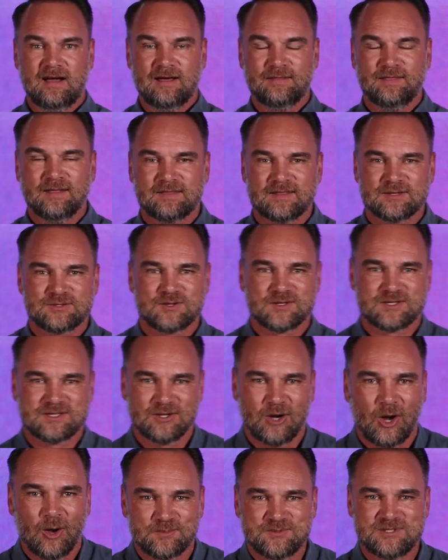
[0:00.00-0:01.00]
I think this is
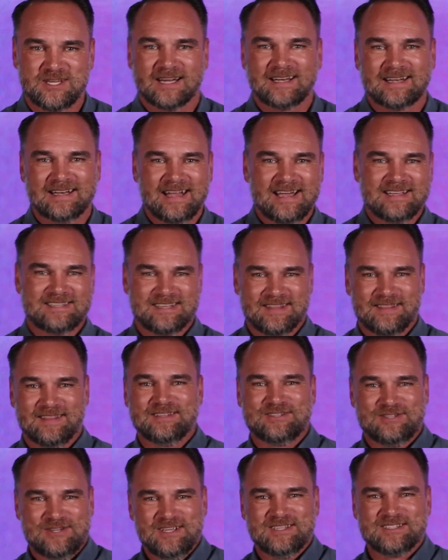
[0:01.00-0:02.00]
an object lesson
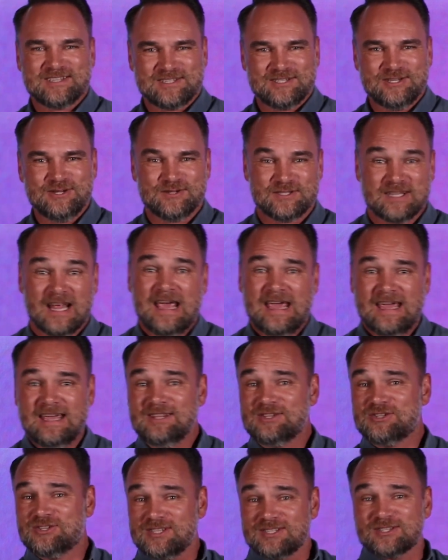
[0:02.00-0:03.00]
that Jesus used.
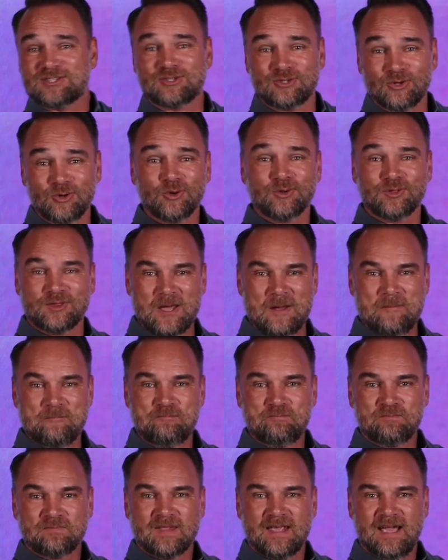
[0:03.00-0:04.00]
He just taught
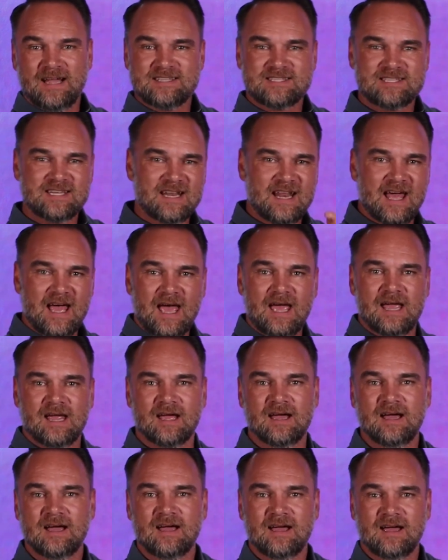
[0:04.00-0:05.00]
them and said, hey,
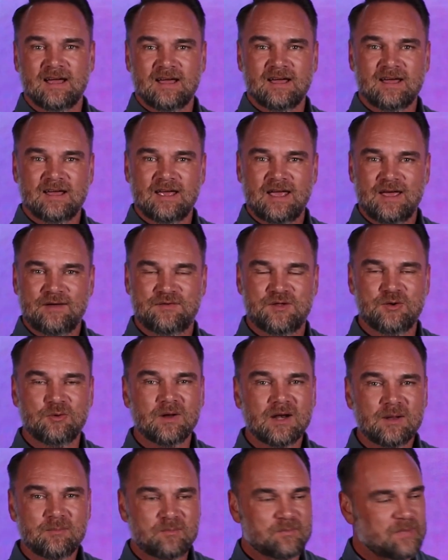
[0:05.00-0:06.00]
if you
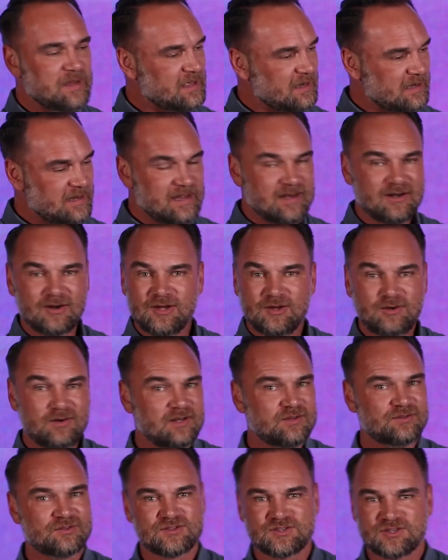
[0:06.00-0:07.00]
want to be a leader, you
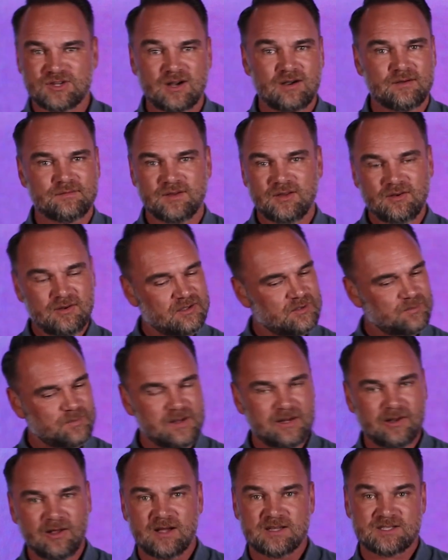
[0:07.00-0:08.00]
need to serve. You need to
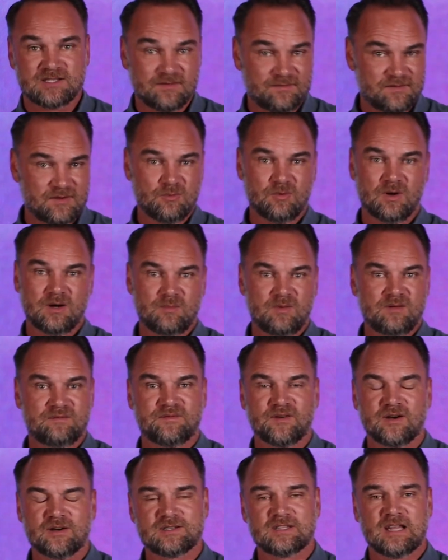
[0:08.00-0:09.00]
be last if you want to be
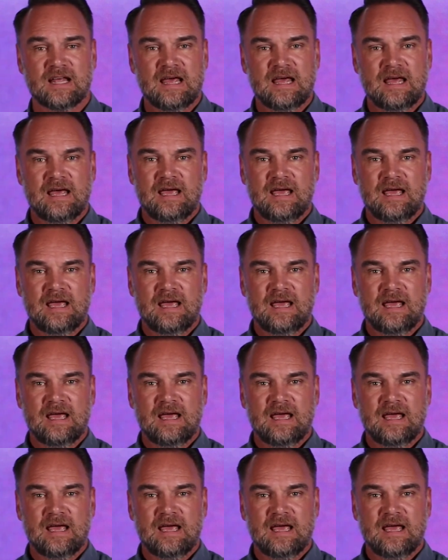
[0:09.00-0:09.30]
first.